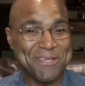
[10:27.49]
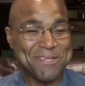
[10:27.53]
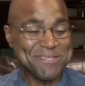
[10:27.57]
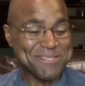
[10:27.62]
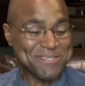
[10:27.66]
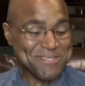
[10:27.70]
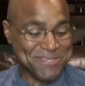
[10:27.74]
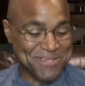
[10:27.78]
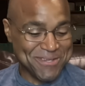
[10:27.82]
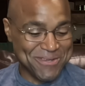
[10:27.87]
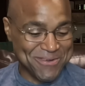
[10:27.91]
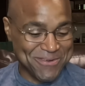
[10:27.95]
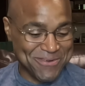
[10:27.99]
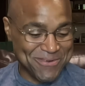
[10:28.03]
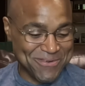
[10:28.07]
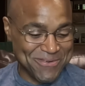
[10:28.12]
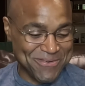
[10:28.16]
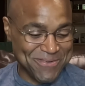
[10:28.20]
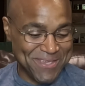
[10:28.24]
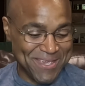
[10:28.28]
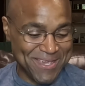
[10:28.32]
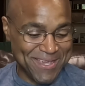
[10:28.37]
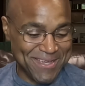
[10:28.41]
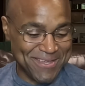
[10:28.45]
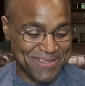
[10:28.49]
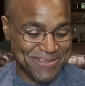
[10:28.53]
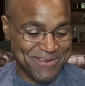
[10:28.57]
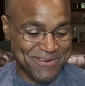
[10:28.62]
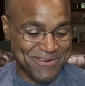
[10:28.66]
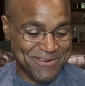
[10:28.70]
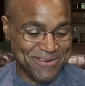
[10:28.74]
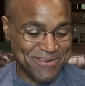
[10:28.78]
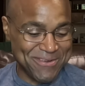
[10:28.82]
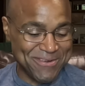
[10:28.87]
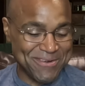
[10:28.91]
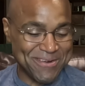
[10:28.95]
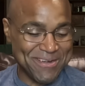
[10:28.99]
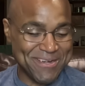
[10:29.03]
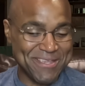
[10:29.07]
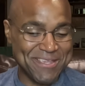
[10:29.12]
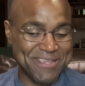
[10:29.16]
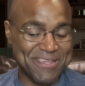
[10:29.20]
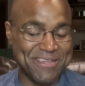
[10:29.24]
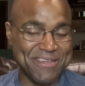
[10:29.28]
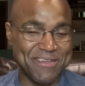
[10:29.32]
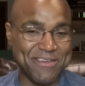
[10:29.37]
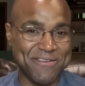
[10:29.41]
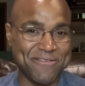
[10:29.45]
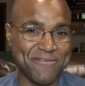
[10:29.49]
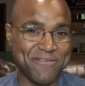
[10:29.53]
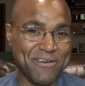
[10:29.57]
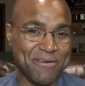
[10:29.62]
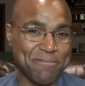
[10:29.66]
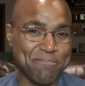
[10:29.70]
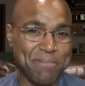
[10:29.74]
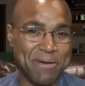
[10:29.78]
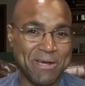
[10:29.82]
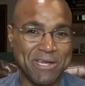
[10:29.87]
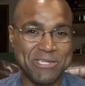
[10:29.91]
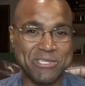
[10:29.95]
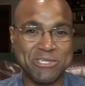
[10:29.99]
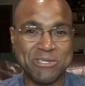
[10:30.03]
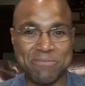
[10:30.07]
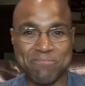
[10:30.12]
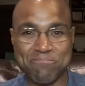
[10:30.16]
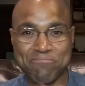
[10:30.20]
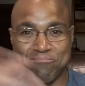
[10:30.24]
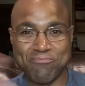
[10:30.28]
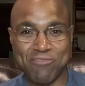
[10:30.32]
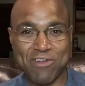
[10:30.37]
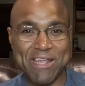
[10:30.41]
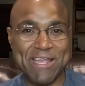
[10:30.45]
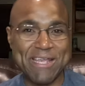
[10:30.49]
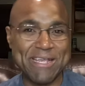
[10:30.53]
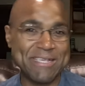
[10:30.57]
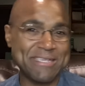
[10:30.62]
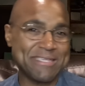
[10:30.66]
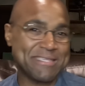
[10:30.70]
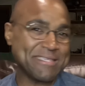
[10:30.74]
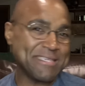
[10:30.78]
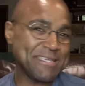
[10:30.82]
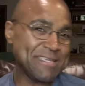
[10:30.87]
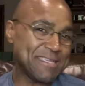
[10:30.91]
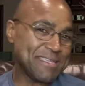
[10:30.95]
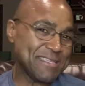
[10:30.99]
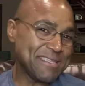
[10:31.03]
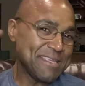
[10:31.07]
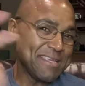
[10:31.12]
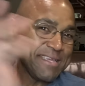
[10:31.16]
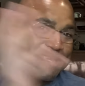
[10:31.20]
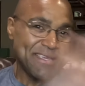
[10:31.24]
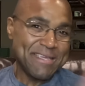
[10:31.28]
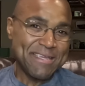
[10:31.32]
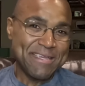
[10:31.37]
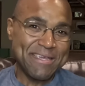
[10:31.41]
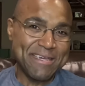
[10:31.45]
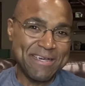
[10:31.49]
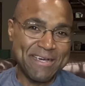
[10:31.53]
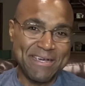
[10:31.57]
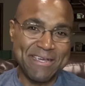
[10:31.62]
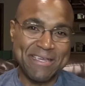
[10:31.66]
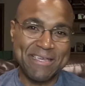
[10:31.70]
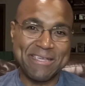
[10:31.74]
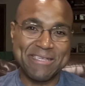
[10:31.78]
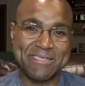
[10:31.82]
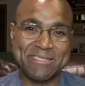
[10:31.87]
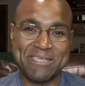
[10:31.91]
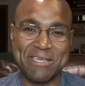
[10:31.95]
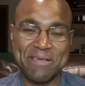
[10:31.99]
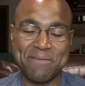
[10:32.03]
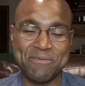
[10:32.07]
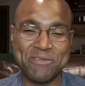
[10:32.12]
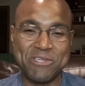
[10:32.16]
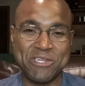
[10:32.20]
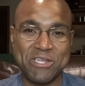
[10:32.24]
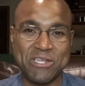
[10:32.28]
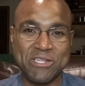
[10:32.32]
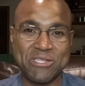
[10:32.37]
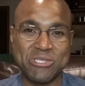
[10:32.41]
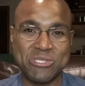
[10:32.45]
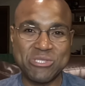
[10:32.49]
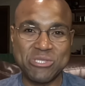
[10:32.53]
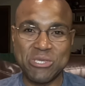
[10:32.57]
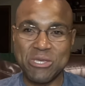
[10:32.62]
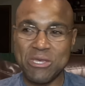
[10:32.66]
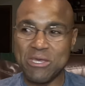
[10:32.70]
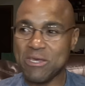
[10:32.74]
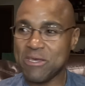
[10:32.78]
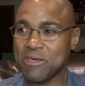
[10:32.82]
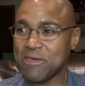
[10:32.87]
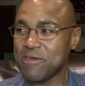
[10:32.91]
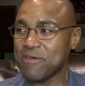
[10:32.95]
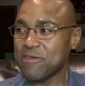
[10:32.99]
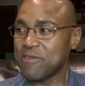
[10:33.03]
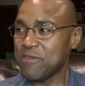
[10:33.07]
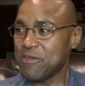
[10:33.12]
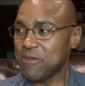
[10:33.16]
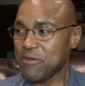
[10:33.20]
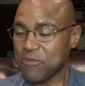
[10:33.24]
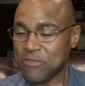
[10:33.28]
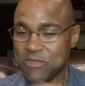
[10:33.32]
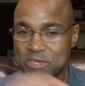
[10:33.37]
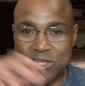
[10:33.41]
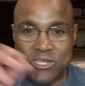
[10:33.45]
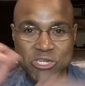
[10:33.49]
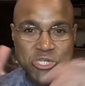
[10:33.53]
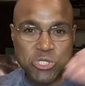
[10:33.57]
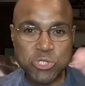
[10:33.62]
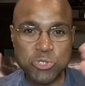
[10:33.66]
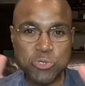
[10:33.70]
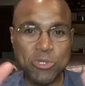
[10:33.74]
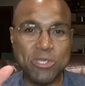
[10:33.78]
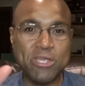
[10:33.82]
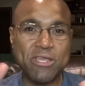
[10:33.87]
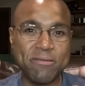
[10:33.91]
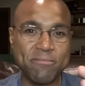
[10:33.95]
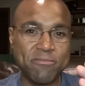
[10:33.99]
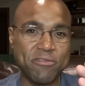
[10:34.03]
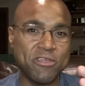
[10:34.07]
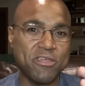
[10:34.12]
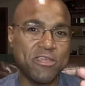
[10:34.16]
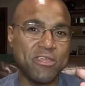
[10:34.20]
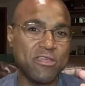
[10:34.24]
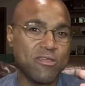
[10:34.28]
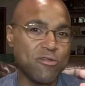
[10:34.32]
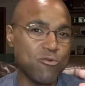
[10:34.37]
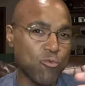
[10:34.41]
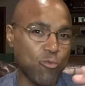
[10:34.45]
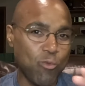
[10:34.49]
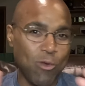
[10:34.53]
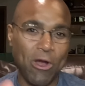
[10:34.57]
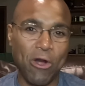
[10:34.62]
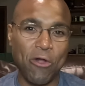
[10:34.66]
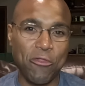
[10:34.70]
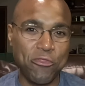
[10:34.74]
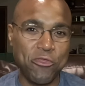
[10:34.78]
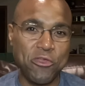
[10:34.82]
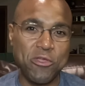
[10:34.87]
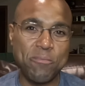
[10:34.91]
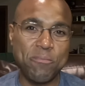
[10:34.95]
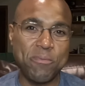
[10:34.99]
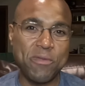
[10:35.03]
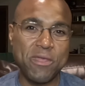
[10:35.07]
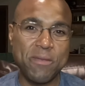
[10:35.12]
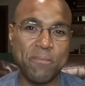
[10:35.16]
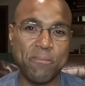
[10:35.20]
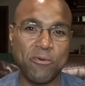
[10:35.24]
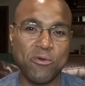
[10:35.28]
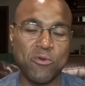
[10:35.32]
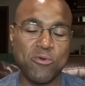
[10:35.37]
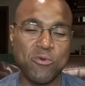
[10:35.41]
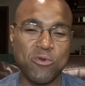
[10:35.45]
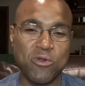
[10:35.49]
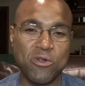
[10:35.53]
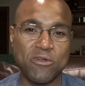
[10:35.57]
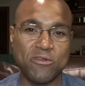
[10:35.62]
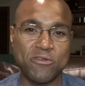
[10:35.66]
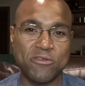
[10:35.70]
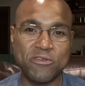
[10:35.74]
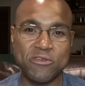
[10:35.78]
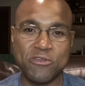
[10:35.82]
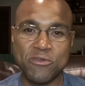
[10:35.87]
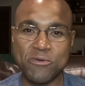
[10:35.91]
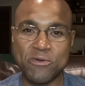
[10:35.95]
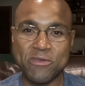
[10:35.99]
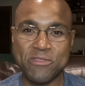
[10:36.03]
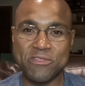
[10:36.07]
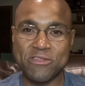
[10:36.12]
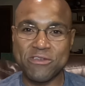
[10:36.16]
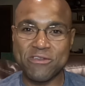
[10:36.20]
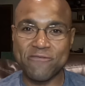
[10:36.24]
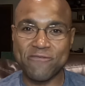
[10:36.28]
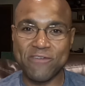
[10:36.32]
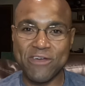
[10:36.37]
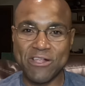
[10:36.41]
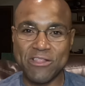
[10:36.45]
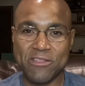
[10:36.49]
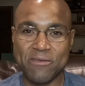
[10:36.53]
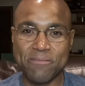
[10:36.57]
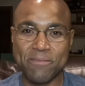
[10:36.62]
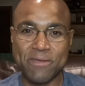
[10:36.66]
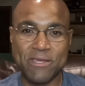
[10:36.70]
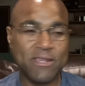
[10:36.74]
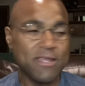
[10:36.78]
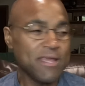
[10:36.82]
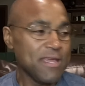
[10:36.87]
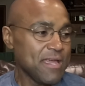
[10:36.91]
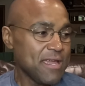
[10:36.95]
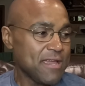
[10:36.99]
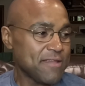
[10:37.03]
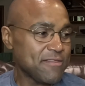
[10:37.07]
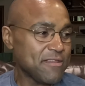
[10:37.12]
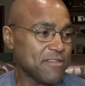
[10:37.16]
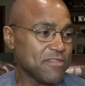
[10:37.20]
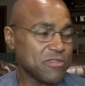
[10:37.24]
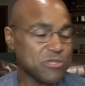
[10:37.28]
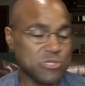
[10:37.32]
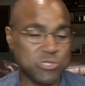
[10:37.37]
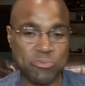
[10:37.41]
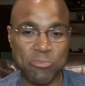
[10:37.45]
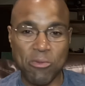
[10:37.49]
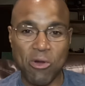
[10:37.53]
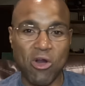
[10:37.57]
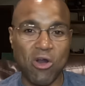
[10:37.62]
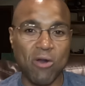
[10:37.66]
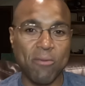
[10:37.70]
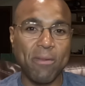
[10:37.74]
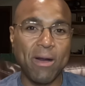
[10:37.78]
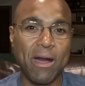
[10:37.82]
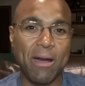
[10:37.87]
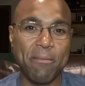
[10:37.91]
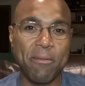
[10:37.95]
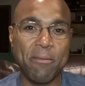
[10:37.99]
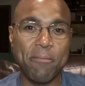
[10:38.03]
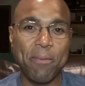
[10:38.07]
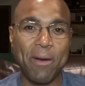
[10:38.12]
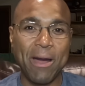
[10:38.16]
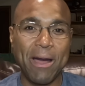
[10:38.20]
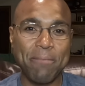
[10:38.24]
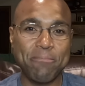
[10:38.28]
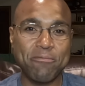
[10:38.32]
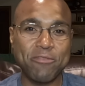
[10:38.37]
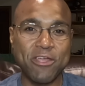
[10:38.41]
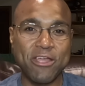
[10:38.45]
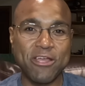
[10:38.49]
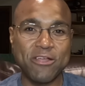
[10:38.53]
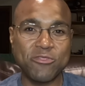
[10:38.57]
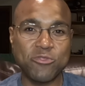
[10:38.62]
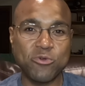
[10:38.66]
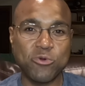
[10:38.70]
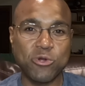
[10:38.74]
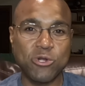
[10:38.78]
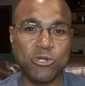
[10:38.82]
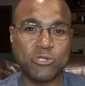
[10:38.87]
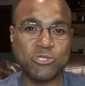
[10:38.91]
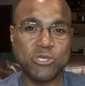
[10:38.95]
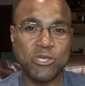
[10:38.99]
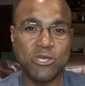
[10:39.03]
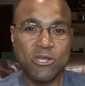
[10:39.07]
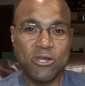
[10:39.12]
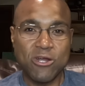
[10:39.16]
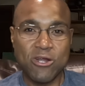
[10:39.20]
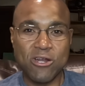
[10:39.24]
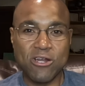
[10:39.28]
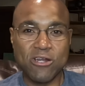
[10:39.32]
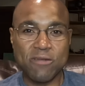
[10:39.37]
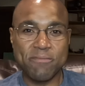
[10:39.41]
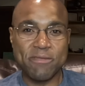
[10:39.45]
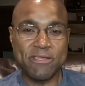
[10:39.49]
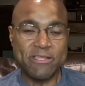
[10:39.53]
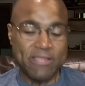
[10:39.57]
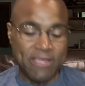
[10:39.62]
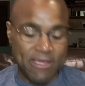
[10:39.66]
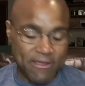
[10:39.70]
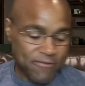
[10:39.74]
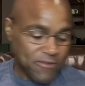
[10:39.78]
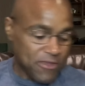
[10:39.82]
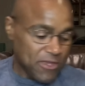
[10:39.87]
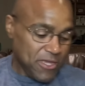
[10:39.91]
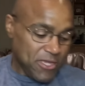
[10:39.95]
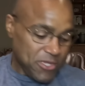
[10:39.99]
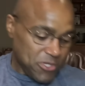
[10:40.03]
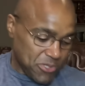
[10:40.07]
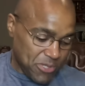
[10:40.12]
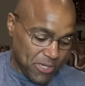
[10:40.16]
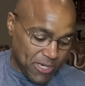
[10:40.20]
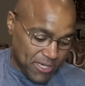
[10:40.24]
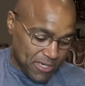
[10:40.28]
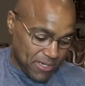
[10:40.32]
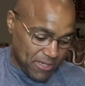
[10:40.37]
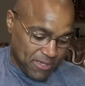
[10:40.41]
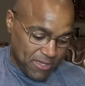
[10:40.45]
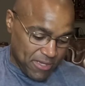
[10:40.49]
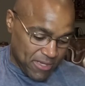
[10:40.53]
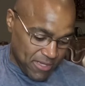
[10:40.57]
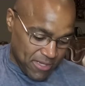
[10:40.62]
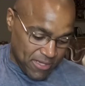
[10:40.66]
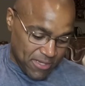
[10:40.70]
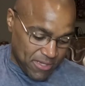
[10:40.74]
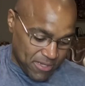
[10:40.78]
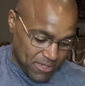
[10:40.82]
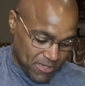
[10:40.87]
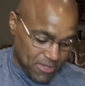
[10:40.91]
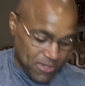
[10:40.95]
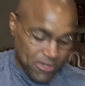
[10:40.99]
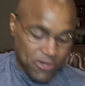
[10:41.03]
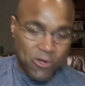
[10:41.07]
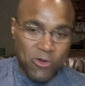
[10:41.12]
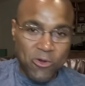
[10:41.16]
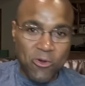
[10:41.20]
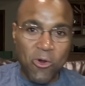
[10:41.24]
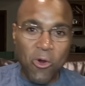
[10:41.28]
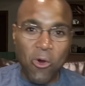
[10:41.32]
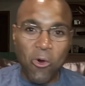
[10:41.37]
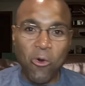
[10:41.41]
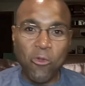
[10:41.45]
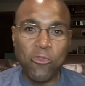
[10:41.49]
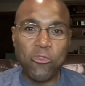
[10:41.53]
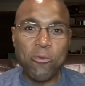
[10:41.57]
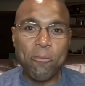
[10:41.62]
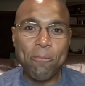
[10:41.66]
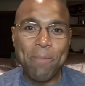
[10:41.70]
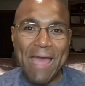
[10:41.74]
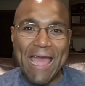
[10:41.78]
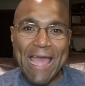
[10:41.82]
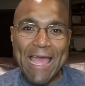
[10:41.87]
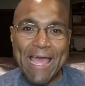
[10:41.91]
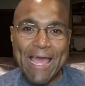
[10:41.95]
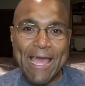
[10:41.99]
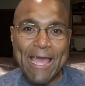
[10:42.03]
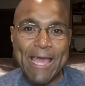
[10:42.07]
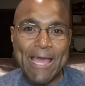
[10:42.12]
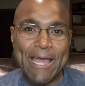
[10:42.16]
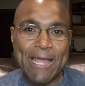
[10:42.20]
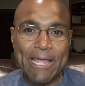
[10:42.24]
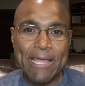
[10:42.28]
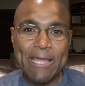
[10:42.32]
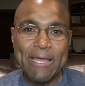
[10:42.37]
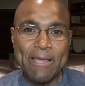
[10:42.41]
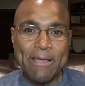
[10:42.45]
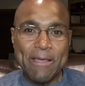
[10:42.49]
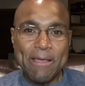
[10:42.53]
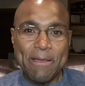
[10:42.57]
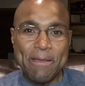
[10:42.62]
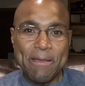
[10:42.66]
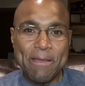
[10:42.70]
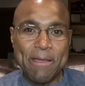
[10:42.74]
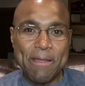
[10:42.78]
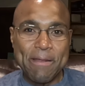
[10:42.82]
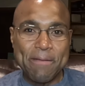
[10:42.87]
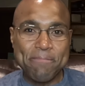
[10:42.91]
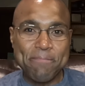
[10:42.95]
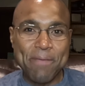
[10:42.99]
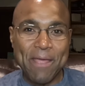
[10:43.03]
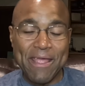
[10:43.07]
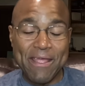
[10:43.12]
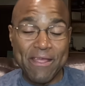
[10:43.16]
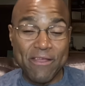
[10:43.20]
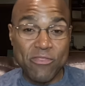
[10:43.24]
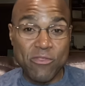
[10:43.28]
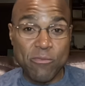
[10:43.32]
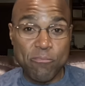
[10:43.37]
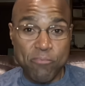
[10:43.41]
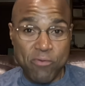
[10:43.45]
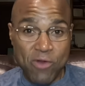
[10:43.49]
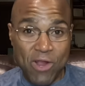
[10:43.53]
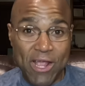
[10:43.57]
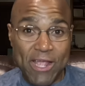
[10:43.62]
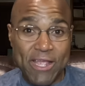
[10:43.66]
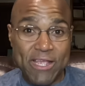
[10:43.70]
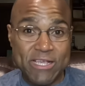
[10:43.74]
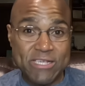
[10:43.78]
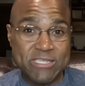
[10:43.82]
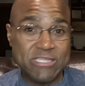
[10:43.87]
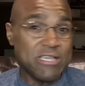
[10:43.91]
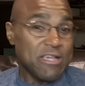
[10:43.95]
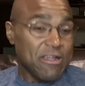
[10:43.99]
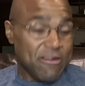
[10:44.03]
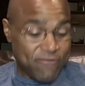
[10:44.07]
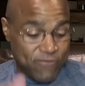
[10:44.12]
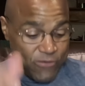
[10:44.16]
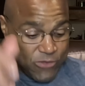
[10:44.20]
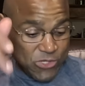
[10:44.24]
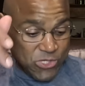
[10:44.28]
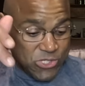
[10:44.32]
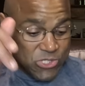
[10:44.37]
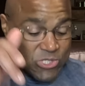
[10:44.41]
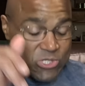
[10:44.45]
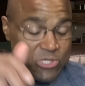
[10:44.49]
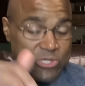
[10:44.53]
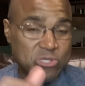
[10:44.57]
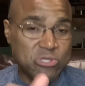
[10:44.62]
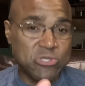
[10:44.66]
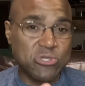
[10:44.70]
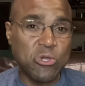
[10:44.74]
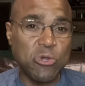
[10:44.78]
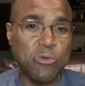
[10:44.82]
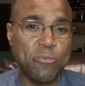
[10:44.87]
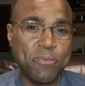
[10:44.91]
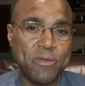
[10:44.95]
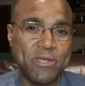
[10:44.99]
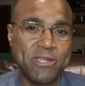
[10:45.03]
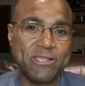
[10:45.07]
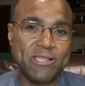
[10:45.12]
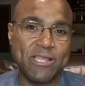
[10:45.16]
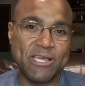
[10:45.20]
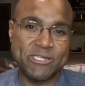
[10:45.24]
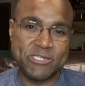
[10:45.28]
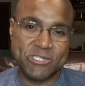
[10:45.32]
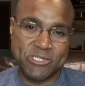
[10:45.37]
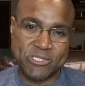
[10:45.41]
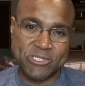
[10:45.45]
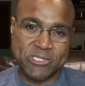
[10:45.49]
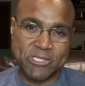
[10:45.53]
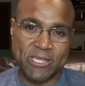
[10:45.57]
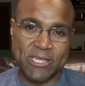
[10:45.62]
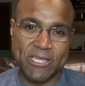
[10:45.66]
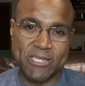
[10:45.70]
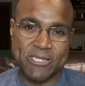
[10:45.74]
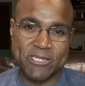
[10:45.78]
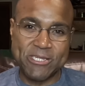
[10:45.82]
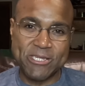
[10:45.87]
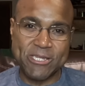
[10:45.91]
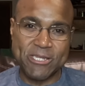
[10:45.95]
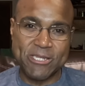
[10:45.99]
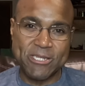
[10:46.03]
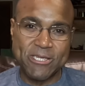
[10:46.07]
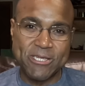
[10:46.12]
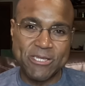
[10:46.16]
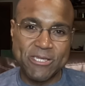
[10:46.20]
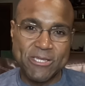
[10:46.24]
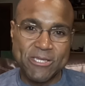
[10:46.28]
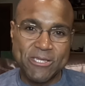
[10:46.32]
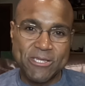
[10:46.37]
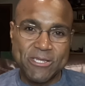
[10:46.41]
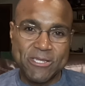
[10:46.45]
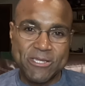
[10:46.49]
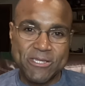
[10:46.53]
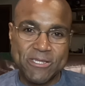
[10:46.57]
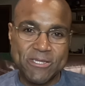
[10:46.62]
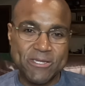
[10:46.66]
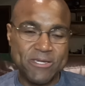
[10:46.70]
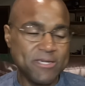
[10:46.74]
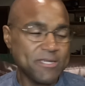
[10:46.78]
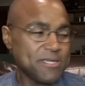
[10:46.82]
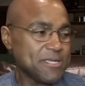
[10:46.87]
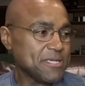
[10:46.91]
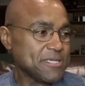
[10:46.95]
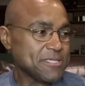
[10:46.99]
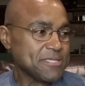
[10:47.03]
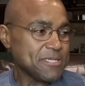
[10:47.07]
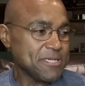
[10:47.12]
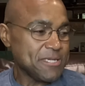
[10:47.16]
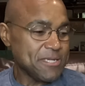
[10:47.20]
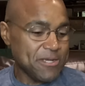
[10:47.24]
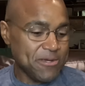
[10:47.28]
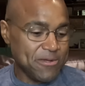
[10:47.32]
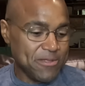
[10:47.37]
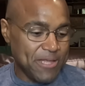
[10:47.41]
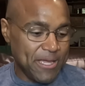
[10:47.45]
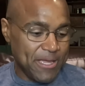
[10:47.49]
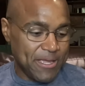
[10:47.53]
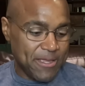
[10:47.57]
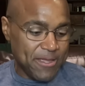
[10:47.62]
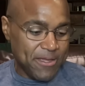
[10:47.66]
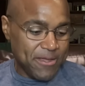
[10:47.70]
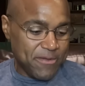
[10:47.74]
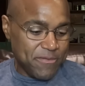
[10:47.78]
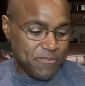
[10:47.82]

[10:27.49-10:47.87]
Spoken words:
So yeah, you're going to give a bunch of breaks and exemptions to, you know, the extremely wealthy people who are doing the development, and then the small mom and pop landlords are going to be left trying to, you know, hold the bag and paying the price for this stupid legislation. Goodness, you know, like,